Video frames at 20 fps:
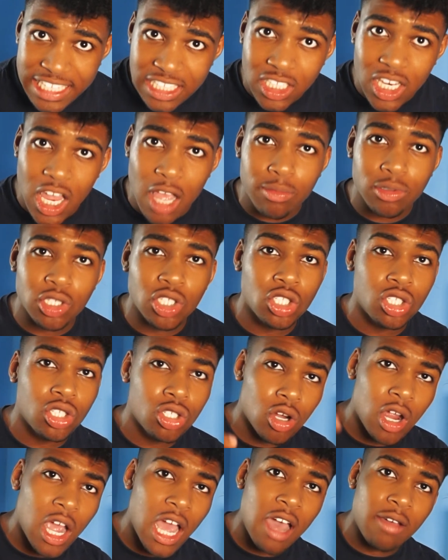
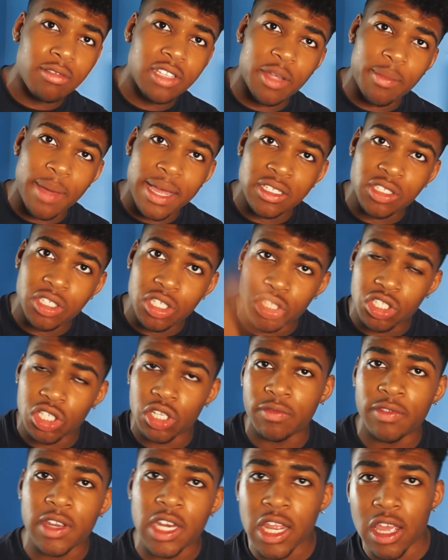subscribe to Man's
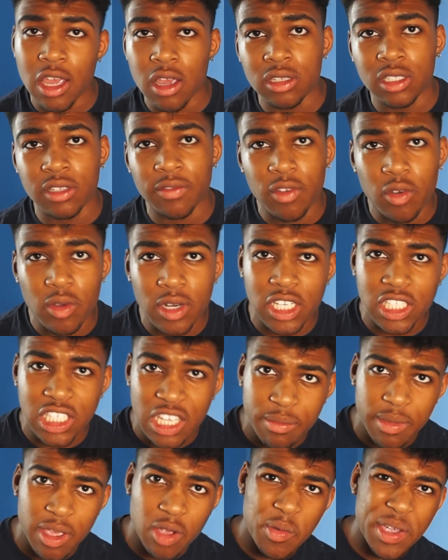YouTube videos if you want to
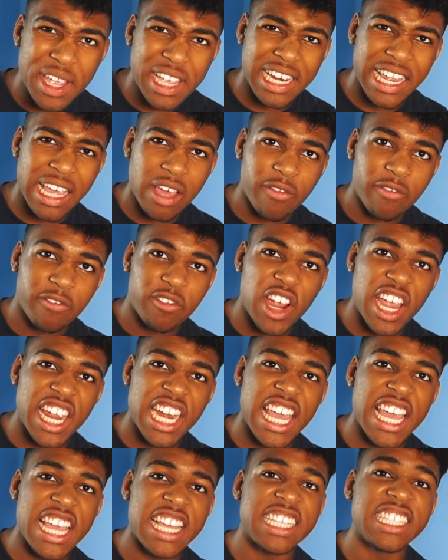see me weekly on
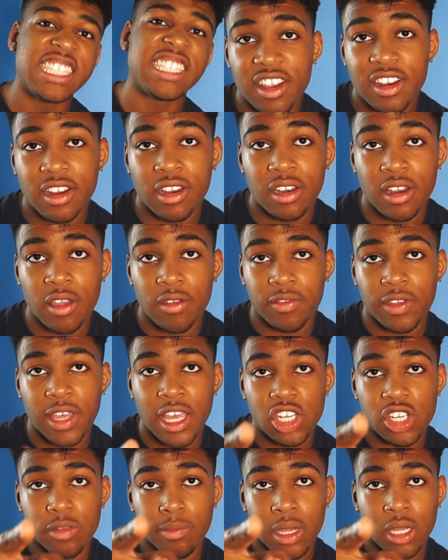Fridays. Turn on the
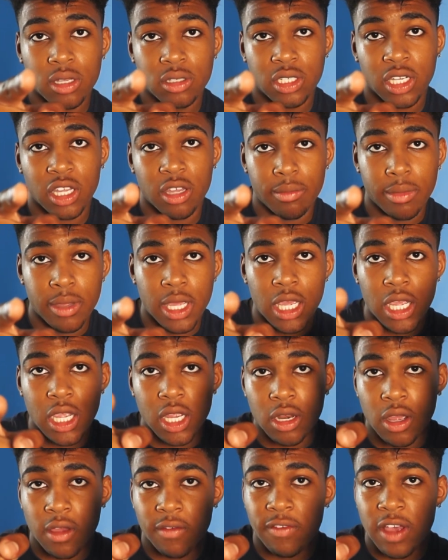notification bell so you can be
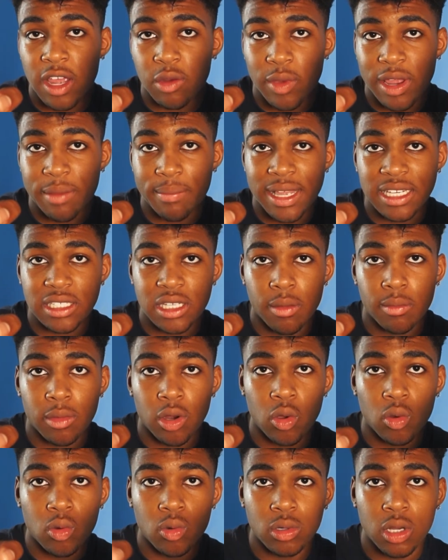notified when Man's
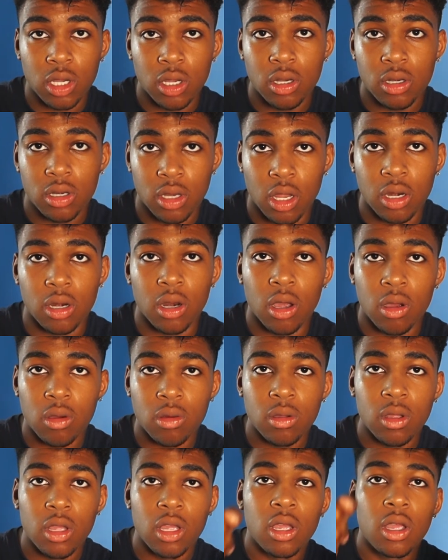upload. Don't
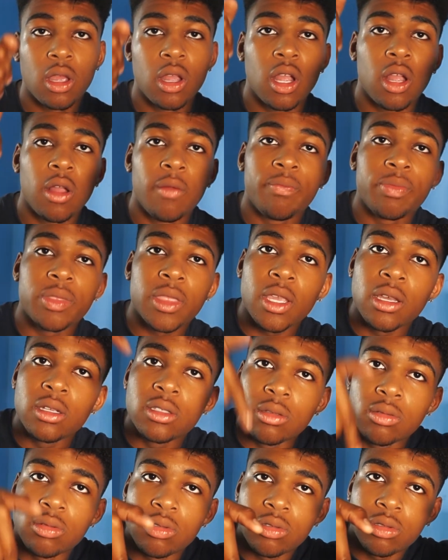know.
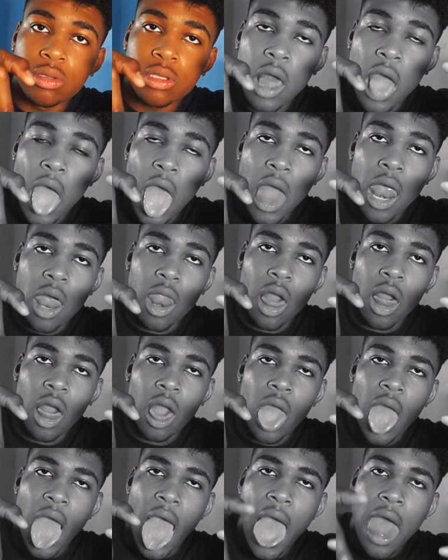
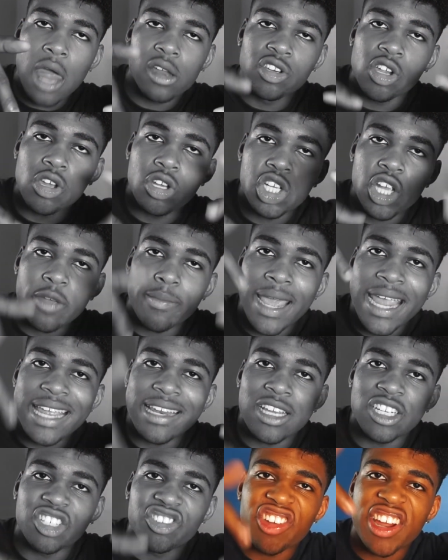Social
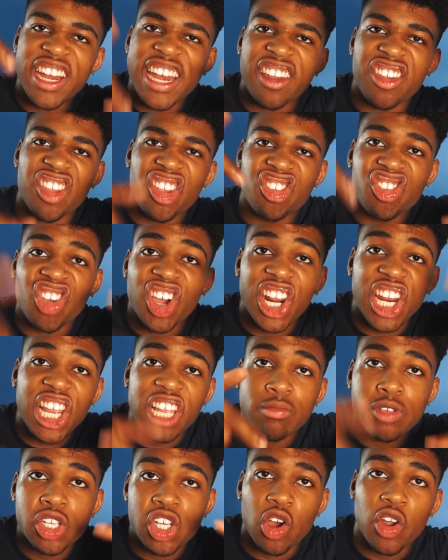medias are in the
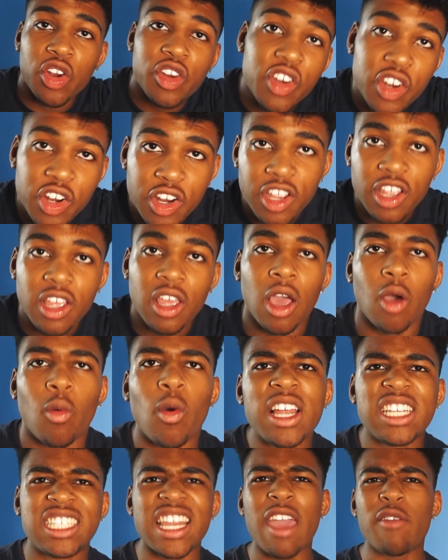description.
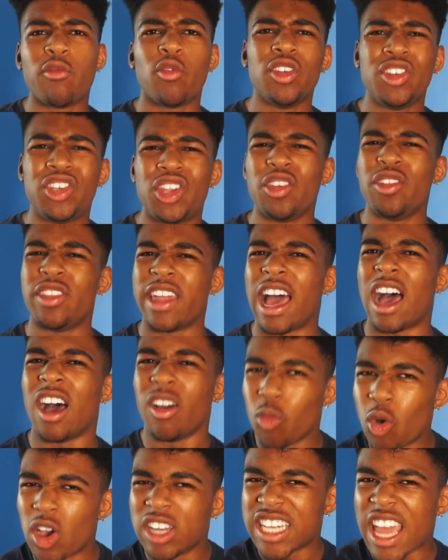Why does everyone do
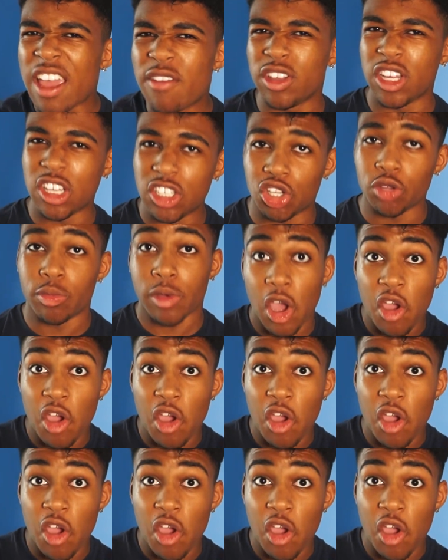that? Why does every YouTuber